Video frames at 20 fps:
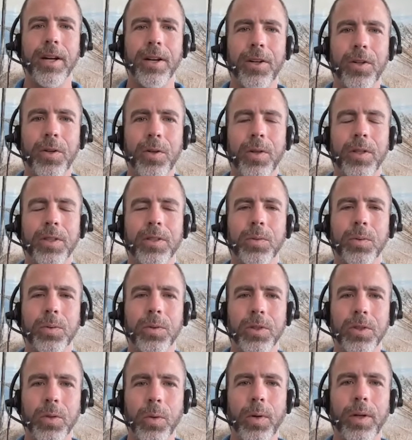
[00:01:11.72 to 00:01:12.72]
I knew this
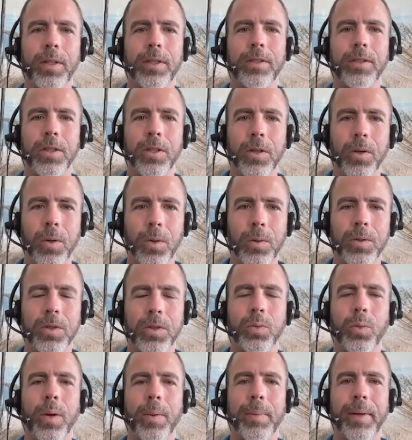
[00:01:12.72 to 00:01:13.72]
was going to go
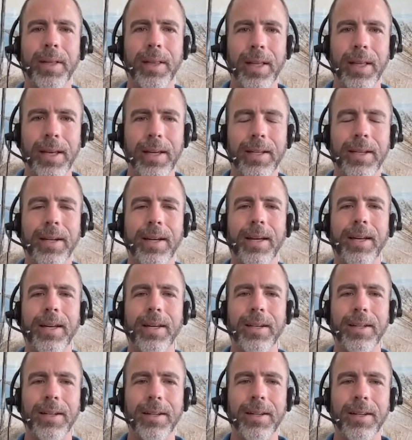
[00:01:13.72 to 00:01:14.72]
swimmingly,
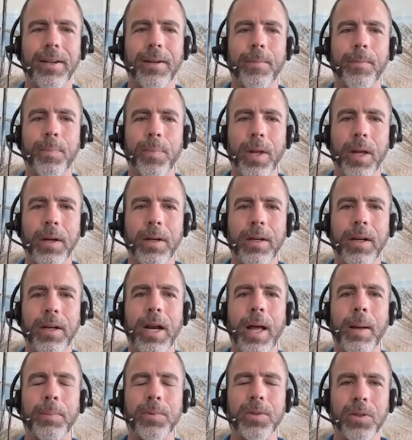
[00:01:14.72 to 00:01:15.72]
and
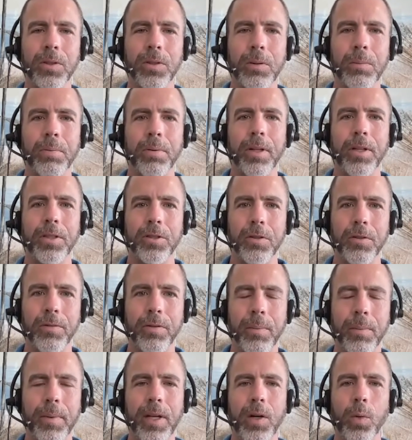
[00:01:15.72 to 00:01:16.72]
an absolute pleasure
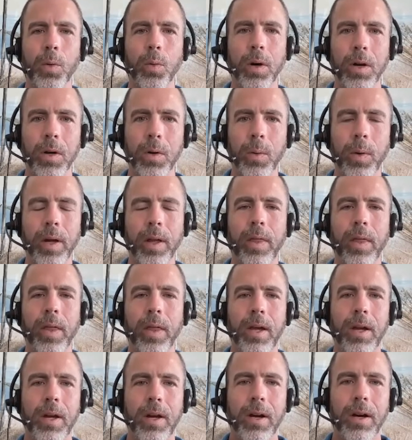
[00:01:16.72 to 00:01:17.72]
for me to work with.
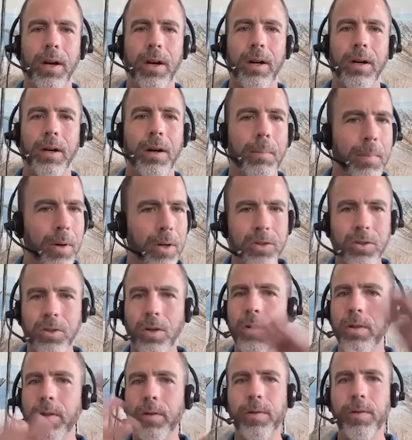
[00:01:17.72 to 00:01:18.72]
Amongst
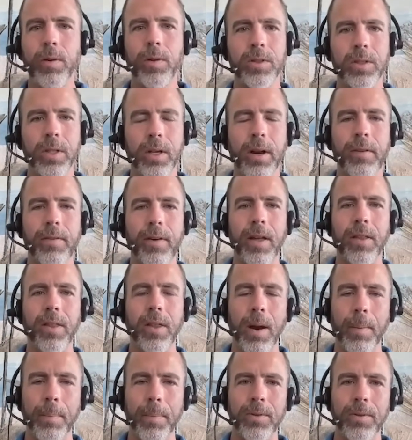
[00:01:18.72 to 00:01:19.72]
all the folks that I've had
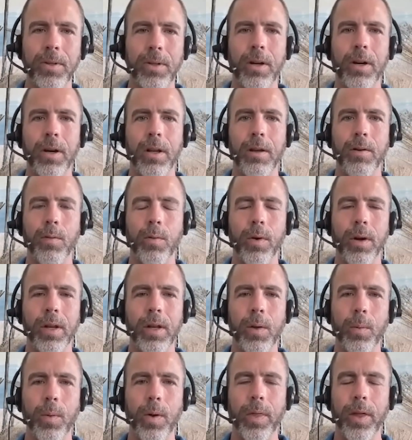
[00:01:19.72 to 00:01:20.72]
the opportunity of
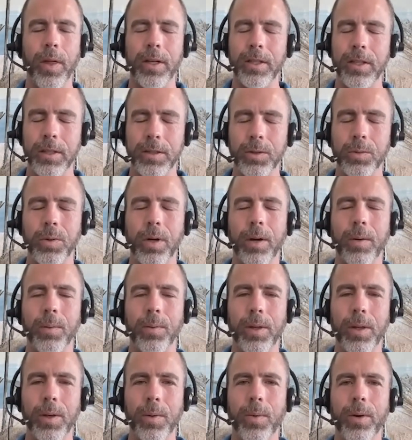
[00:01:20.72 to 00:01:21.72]
working with, I
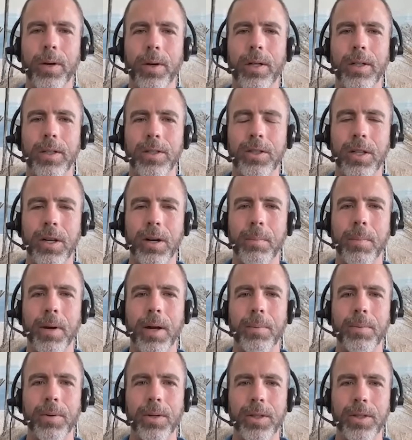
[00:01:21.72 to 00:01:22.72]
really wanted to share my
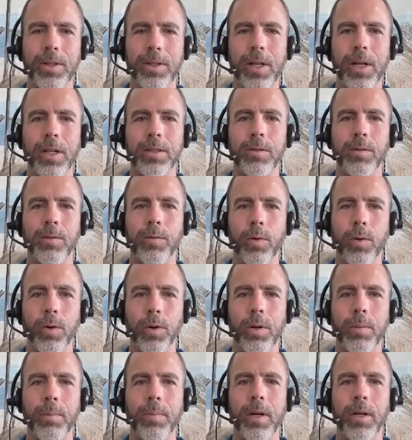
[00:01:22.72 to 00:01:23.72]
appreciation for
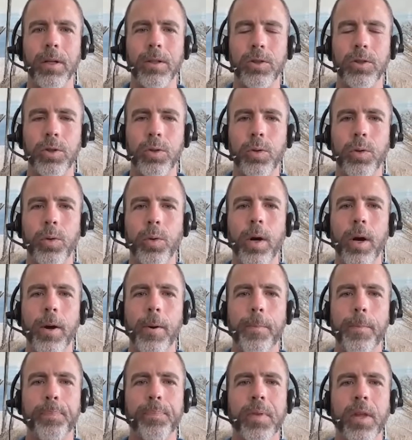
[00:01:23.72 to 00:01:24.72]
you because you
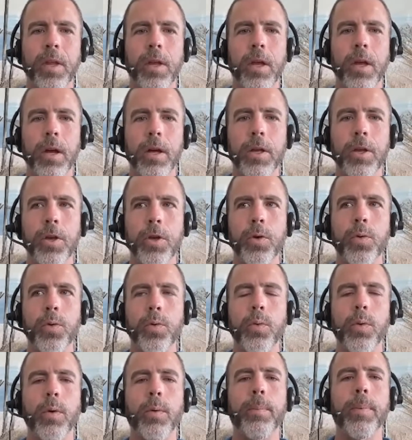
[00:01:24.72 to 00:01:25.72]
were